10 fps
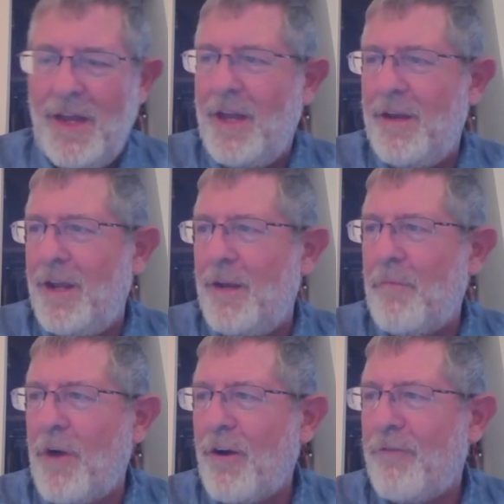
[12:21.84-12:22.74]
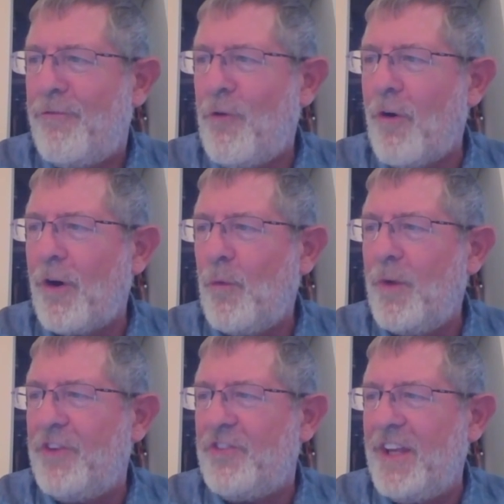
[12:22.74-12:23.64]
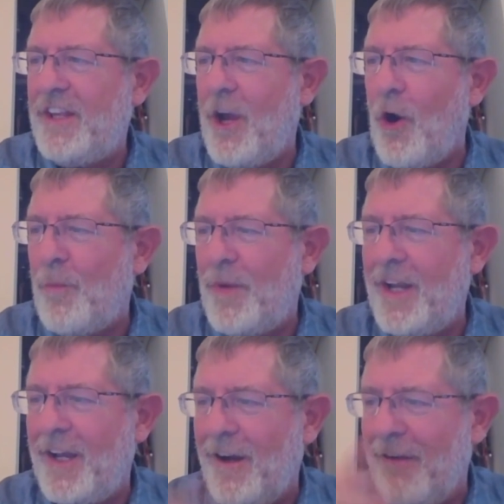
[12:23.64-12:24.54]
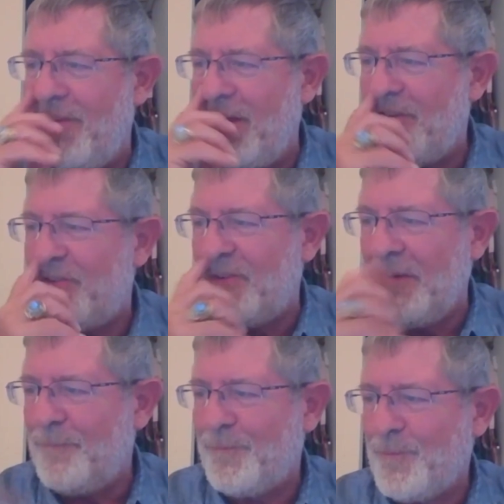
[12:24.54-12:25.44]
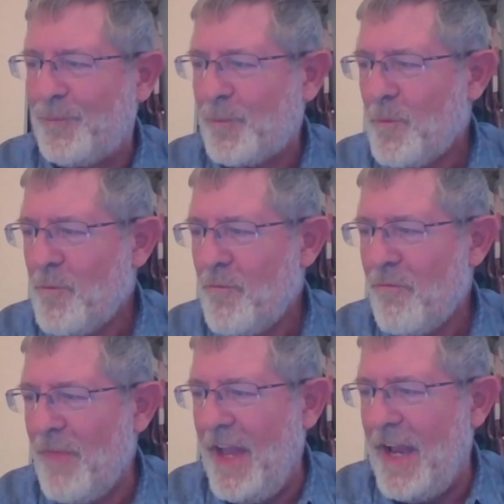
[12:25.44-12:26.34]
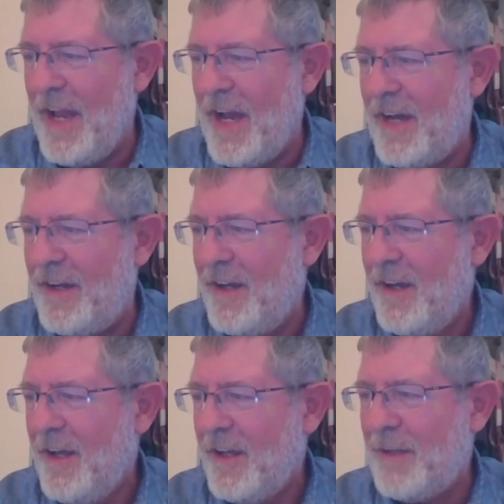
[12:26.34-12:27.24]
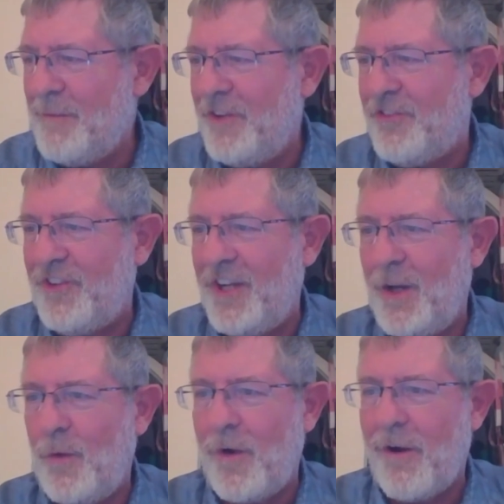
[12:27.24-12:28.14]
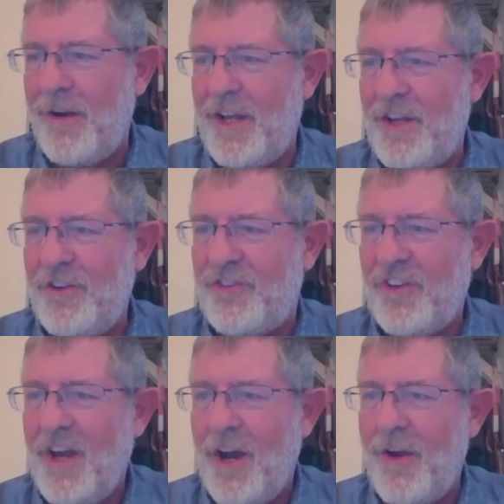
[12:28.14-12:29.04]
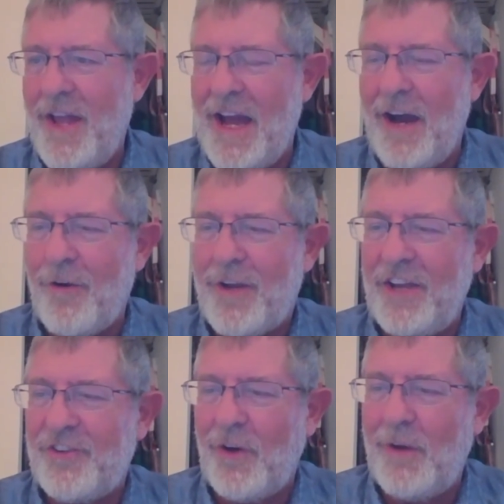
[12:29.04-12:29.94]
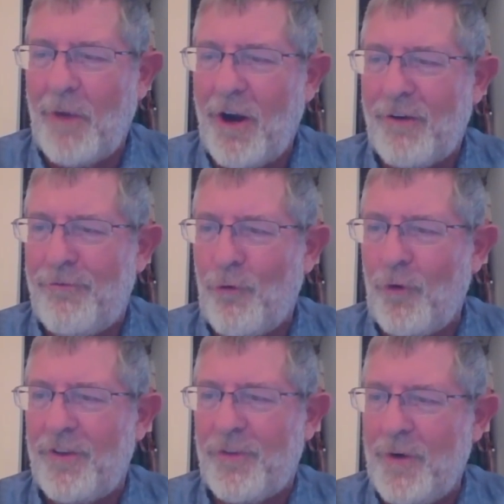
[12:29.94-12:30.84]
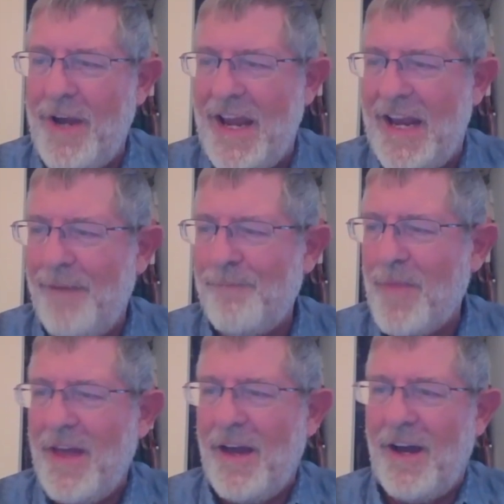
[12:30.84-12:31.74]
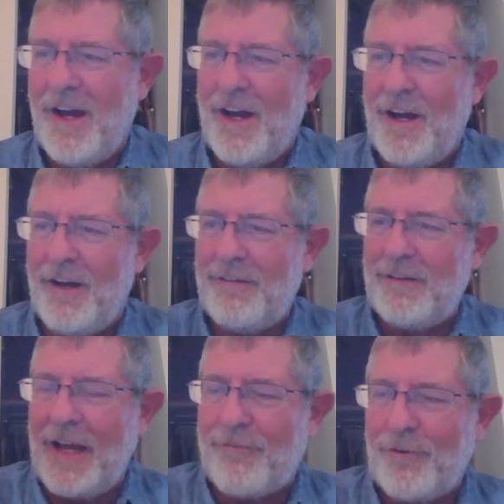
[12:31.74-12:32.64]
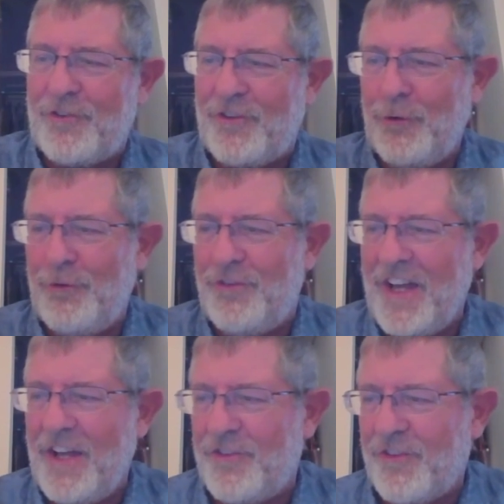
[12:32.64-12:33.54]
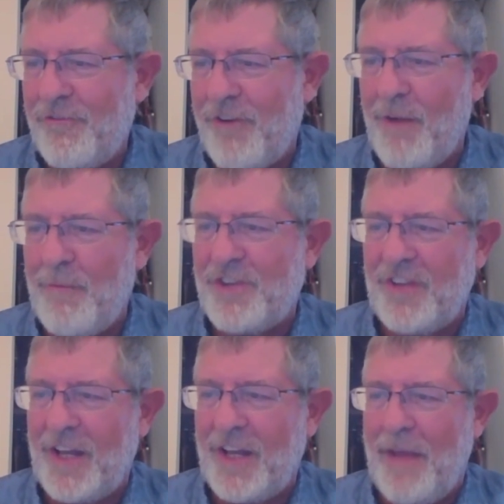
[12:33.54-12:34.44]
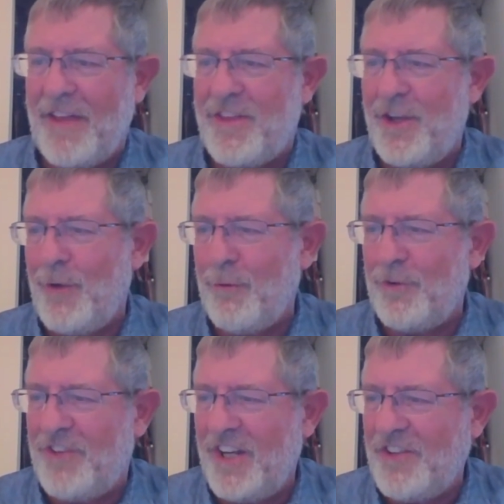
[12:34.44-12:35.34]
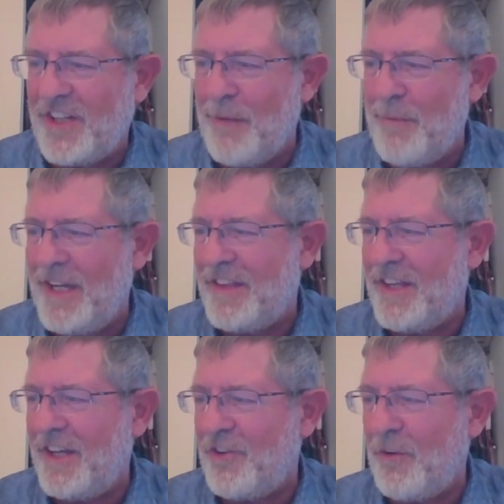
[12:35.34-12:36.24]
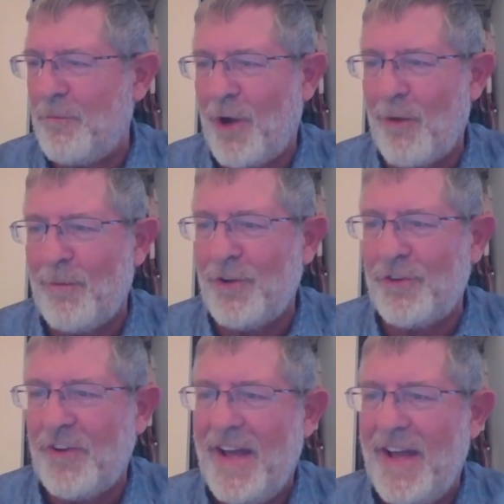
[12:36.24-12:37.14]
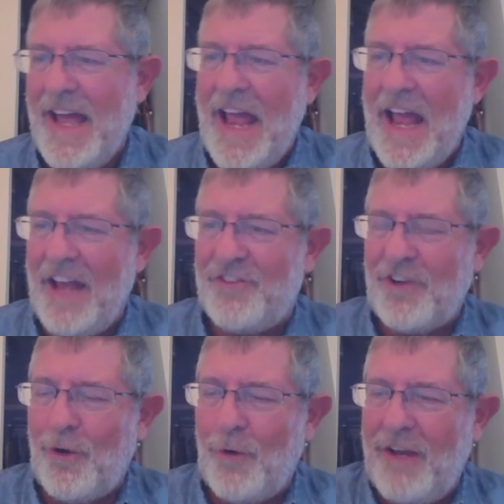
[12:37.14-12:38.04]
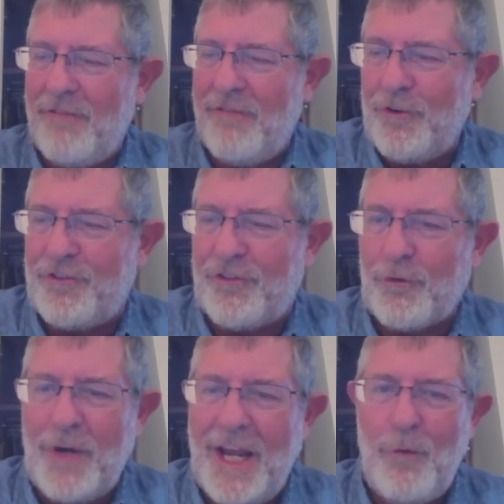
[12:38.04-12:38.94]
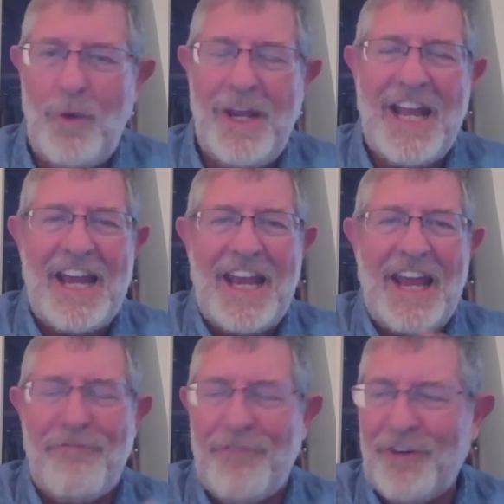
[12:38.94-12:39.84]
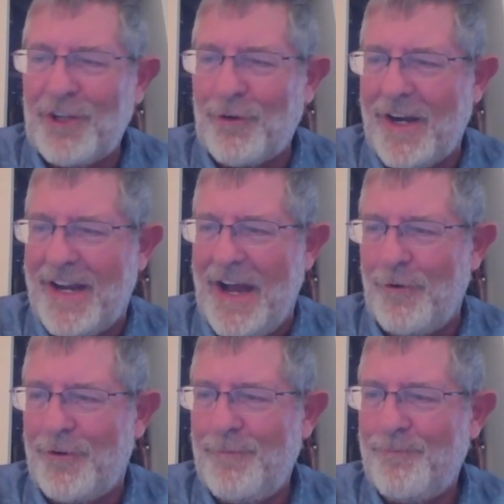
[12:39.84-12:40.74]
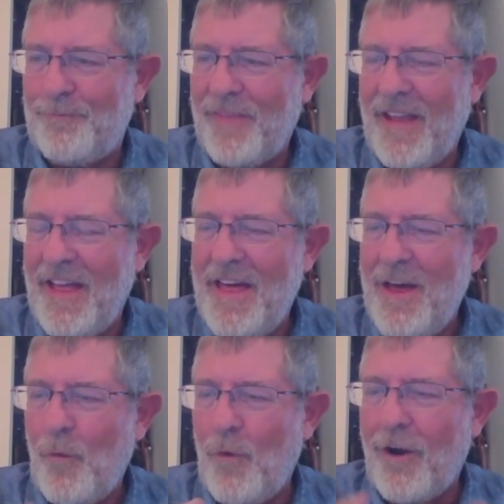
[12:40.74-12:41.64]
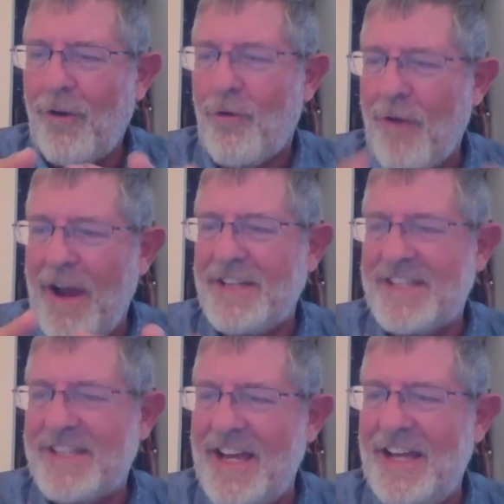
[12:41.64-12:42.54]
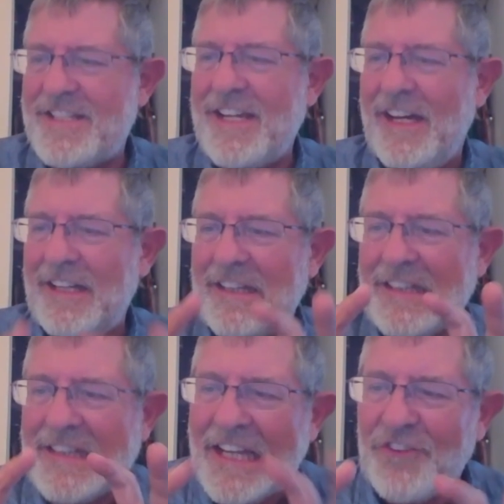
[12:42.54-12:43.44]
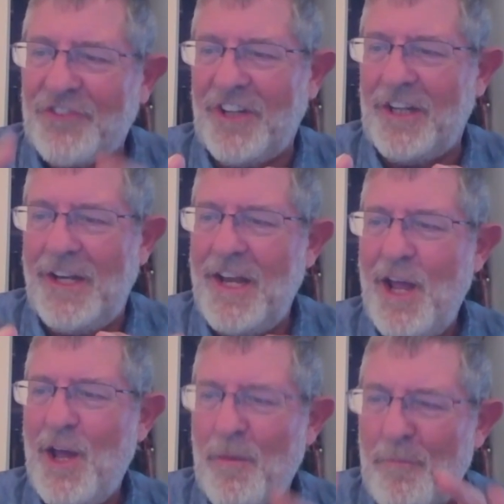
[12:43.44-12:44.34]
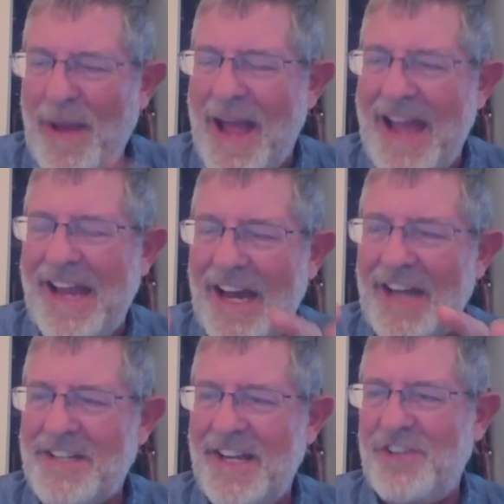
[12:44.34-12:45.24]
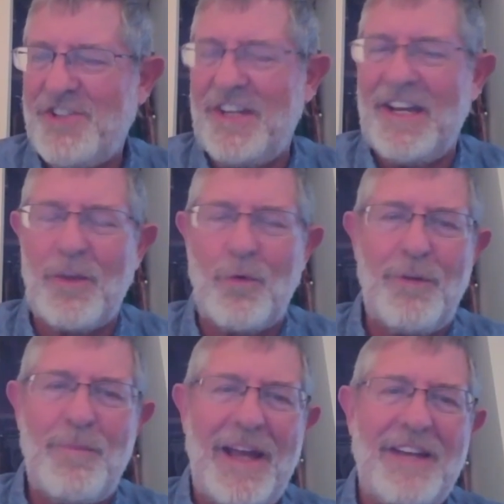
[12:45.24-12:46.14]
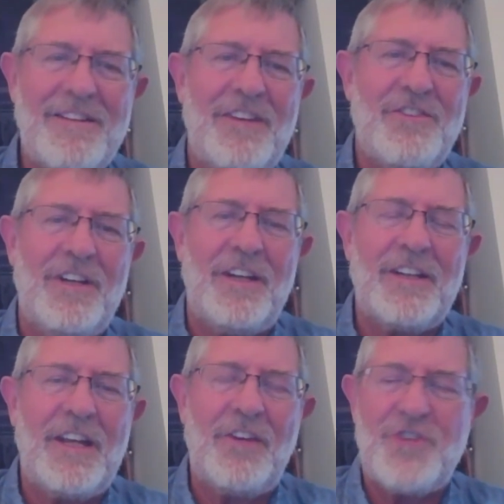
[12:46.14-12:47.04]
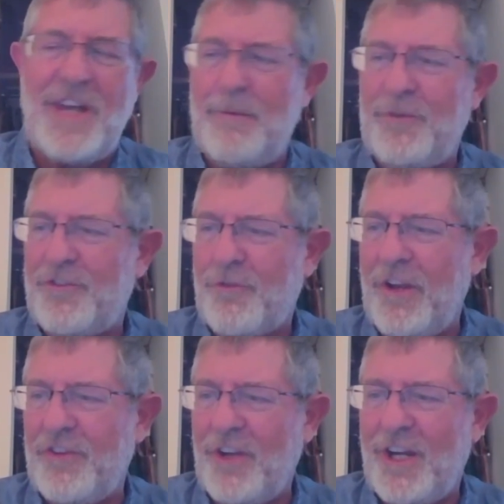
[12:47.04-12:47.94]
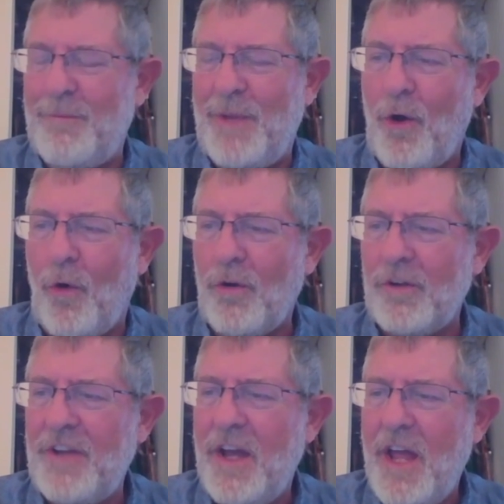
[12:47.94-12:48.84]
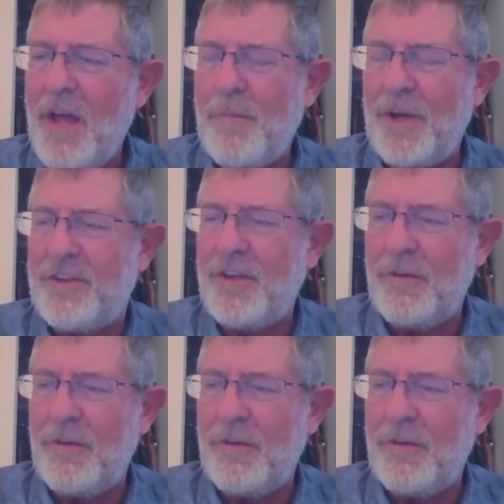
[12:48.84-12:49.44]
in Mark 4, we see the opening of this. And let me see where it is. Oh, yeah. Okay. So in Mark 4:3, like verse 2 says, very much like Matthew, he was teaching them many things in parables. And so in verse 3, we get a fuller account where Christ says, listen, pay attention. Now, the word pay attention in the King James is translated behold, but